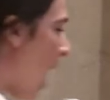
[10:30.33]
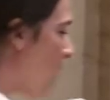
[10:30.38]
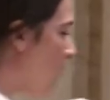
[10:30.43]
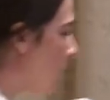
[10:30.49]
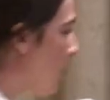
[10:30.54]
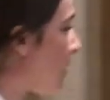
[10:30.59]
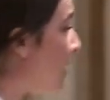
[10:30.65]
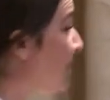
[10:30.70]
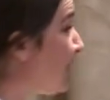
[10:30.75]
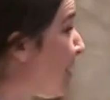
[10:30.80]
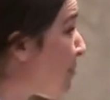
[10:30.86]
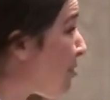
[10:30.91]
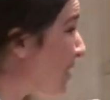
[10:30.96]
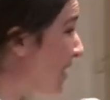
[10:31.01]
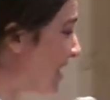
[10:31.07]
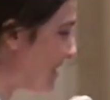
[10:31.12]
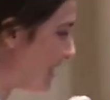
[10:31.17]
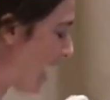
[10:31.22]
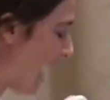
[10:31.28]
of where
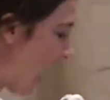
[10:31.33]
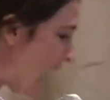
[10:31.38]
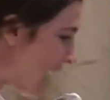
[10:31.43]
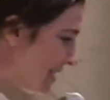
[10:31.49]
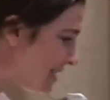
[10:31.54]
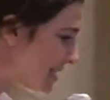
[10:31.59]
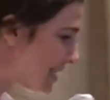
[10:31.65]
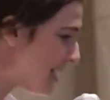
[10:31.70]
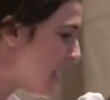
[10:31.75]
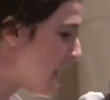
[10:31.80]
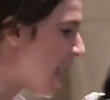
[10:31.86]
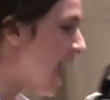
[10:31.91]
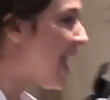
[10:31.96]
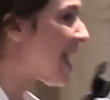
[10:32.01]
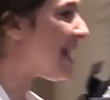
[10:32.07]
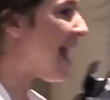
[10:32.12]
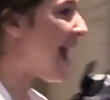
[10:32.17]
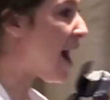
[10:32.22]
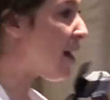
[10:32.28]
someone is at
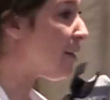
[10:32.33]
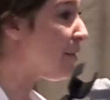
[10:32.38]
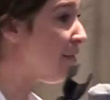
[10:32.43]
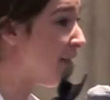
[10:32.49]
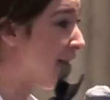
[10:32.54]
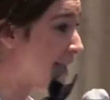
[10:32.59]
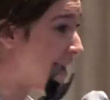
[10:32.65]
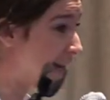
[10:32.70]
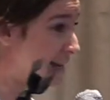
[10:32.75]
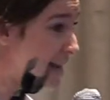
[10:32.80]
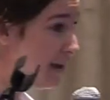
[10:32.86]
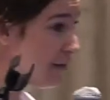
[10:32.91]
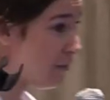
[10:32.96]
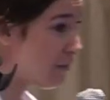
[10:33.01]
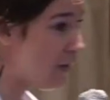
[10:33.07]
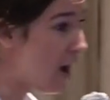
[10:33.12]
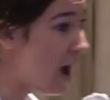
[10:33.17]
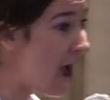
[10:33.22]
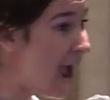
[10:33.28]
and how they
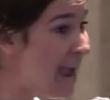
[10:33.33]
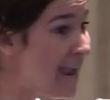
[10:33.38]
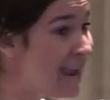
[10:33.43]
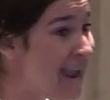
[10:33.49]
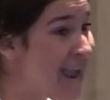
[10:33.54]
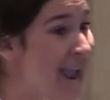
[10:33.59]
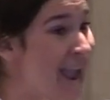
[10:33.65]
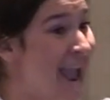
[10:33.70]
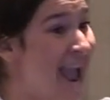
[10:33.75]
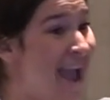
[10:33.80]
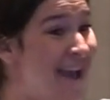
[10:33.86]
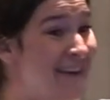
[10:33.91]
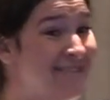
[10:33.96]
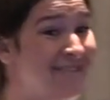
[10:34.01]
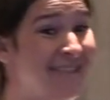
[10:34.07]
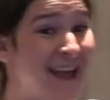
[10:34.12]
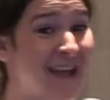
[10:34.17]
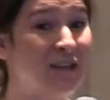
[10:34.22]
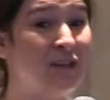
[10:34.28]
identify
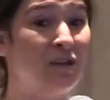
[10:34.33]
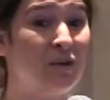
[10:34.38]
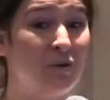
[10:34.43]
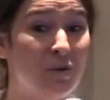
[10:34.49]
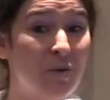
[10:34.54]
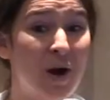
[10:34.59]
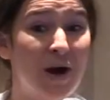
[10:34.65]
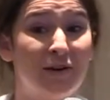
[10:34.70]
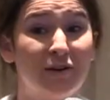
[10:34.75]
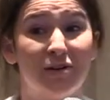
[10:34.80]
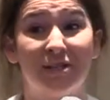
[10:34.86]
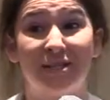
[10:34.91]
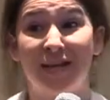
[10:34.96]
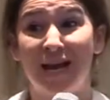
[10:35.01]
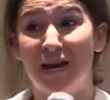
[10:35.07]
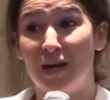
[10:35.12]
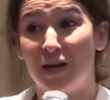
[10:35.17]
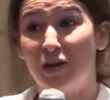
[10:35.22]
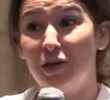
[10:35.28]
and that you
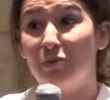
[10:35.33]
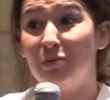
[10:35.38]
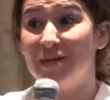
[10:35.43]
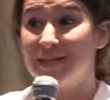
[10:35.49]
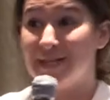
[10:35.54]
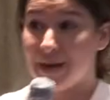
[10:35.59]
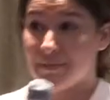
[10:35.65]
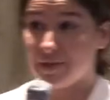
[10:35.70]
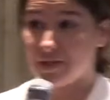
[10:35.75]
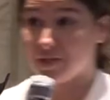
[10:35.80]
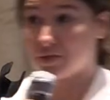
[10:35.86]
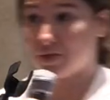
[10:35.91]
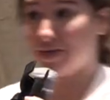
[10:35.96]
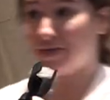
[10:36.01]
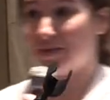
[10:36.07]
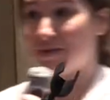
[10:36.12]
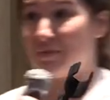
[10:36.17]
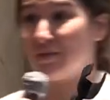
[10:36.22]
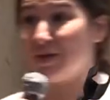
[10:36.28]
understand and you would
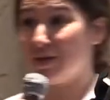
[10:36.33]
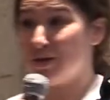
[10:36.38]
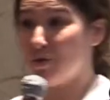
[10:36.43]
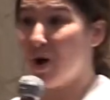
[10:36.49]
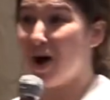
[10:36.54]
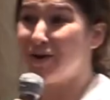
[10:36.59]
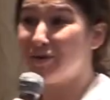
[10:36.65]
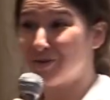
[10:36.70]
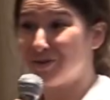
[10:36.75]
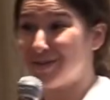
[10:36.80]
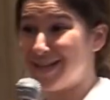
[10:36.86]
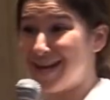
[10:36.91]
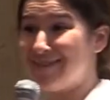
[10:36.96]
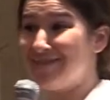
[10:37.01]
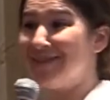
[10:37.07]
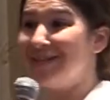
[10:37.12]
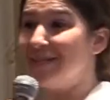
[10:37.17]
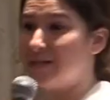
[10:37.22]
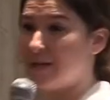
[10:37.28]
demonstrate to them that you
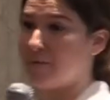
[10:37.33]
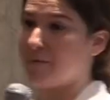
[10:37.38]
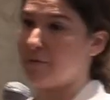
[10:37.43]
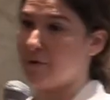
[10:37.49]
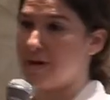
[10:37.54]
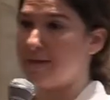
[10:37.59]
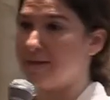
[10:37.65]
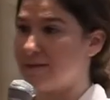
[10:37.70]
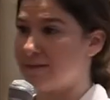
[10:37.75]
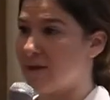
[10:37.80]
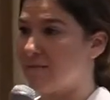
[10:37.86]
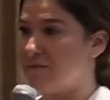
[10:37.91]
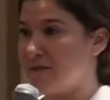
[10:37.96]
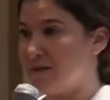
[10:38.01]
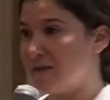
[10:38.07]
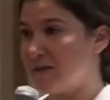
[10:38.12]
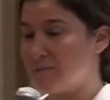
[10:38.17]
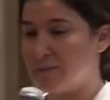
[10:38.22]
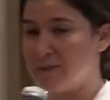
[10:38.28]
understand the difference of
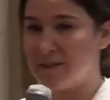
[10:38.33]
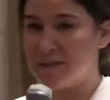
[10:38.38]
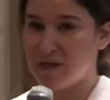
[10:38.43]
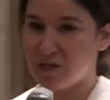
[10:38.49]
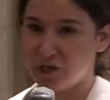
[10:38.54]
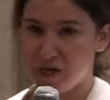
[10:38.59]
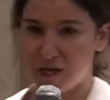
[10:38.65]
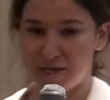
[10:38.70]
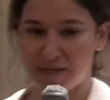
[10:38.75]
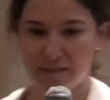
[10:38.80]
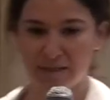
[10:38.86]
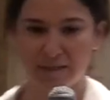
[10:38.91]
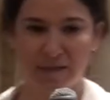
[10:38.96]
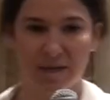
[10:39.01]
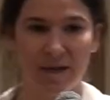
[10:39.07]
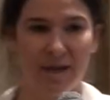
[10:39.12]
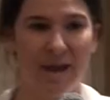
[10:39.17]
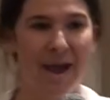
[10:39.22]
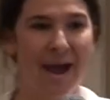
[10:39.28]
these
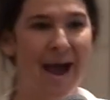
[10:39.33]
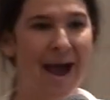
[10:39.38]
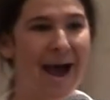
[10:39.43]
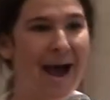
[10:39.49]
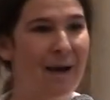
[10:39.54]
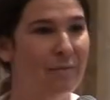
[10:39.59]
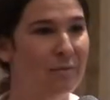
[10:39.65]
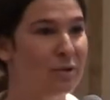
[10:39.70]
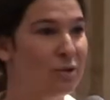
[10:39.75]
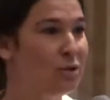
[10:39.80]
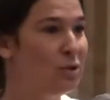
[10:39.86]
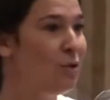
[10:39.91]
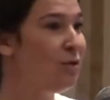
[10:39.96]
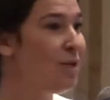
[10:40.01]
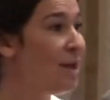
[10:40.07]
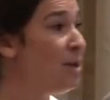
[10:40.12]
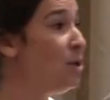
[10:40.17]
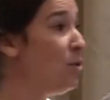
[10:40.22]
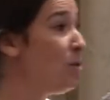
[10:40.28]
positions um, so
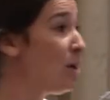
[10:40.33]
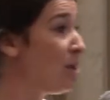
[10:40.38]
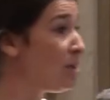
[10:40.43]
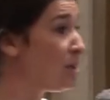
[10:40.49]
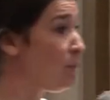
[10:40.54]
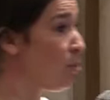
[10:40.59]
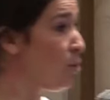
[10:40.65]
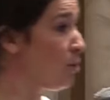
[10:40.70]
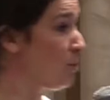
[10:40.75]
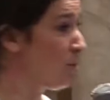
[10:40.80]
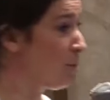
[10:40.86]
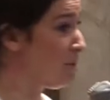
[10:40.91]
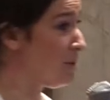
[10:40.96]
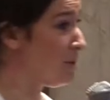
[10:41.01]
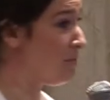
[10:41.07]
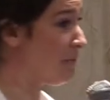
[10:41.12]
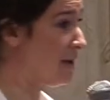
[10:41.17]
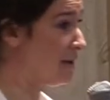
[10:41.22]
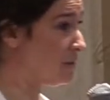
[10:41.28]
that you can support them
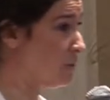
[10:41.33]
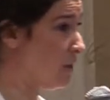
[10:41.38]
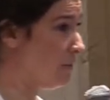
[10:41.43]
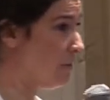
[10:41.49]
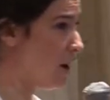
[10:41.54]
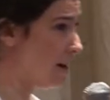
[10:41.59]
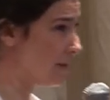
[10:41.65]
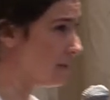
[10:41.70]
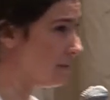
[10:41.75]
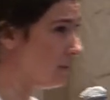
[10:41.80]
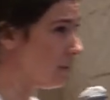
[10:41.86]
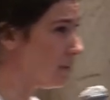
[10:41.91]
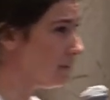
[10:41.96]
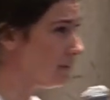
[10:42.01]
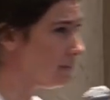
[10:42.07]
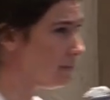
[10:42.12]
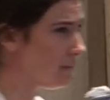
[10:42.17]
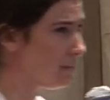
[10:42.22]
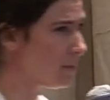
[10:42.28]
in the best way possible.
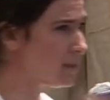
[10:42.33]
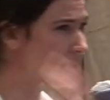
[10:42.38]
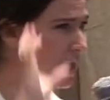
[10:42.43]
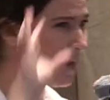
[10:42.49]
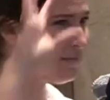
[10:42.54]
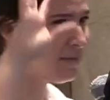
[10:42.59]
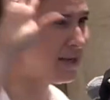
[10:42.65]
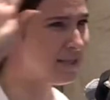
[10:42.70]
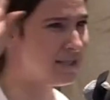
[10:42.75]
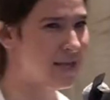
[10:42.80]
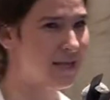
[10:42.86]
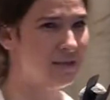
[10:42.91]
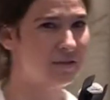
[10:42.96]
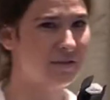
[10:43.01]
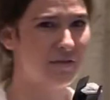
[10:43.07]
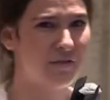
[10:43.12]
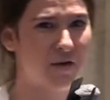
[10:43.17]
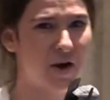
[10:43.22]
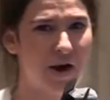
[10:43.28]
Does that make
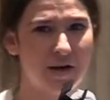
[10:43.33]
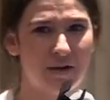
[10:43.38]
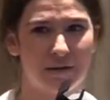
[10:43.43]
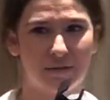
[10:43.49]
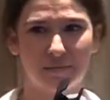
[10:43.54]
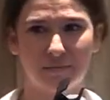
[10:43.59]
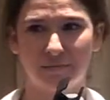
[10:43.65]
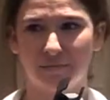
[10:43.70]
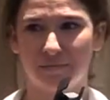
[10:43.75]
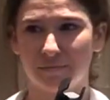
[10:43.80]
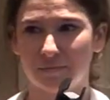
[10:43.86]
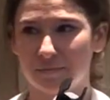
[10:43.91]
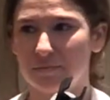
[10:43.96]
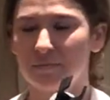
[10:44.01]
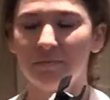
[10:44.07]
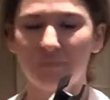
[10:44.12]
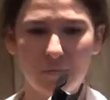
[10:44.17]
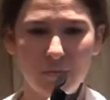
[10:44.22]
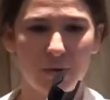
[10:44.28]
sense so far?
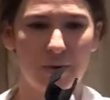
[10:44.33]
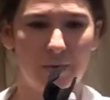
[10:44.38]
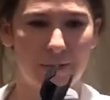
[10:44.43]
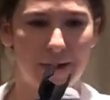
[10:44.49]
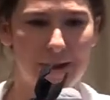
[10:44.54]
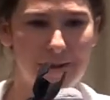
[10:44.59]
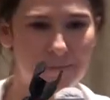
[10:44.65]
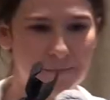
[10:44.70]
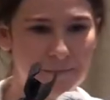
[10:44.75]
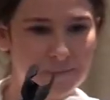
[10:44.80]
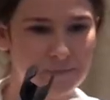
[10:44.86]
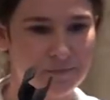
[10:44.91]
Okay.